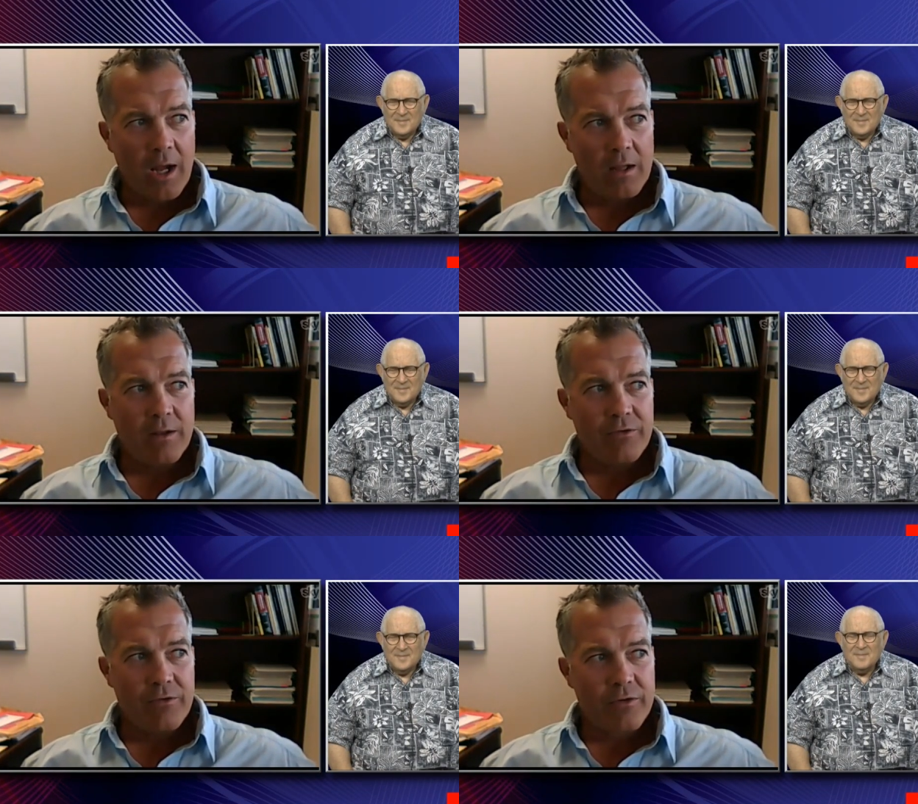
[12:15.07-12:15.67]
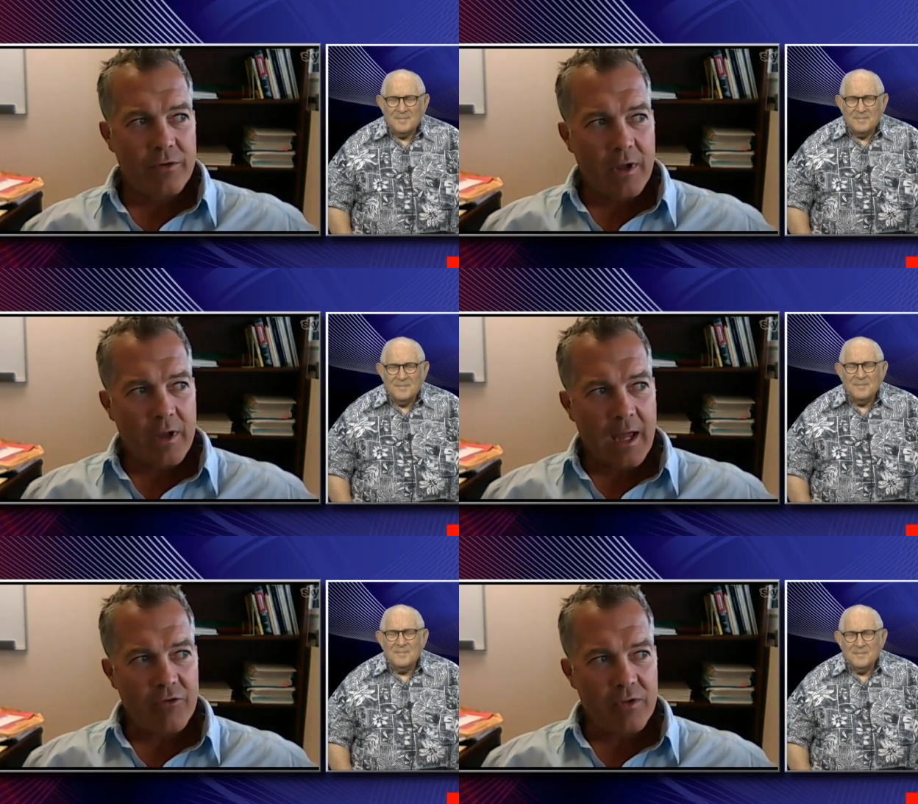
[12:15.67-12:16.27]
Speaker 1: islands,
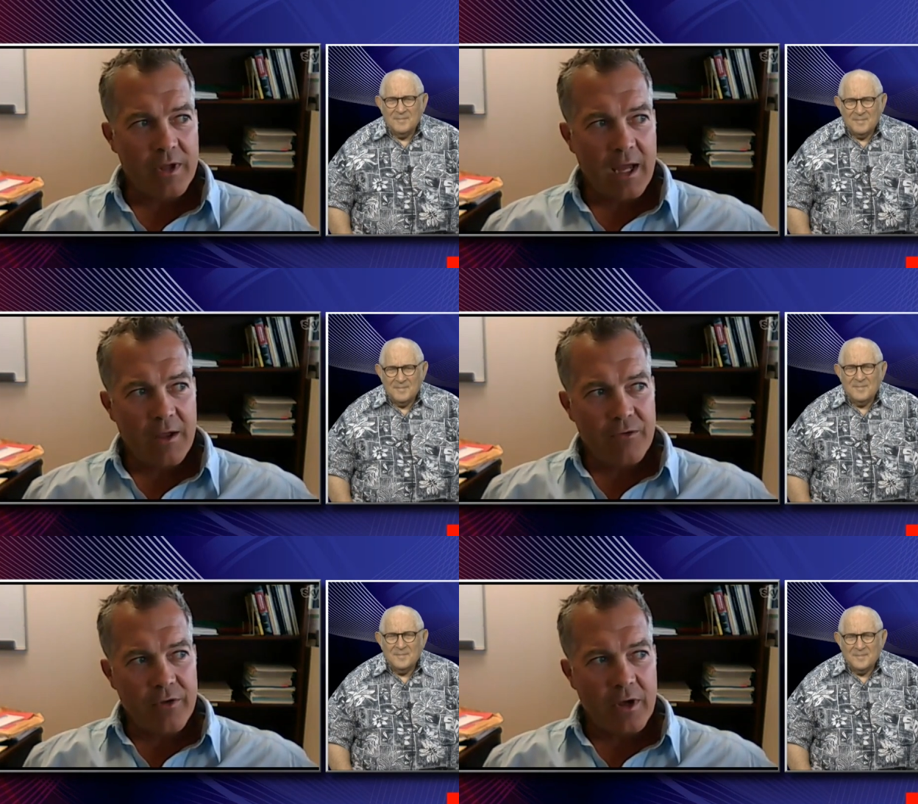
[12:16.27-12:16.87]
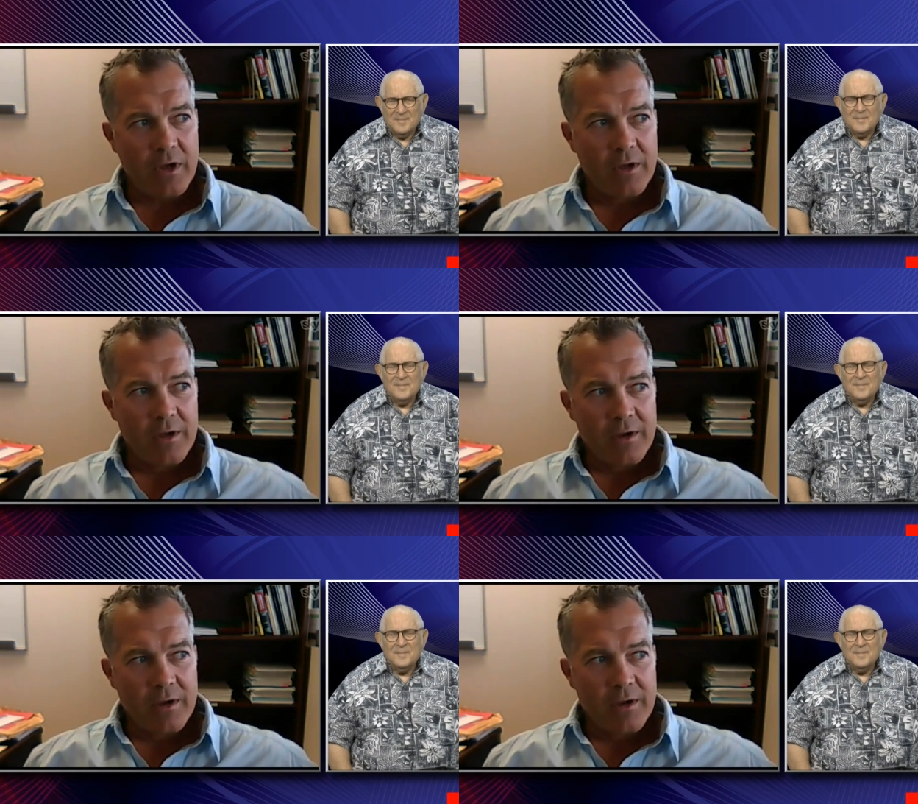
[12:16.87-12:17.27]
mm. actually as uh,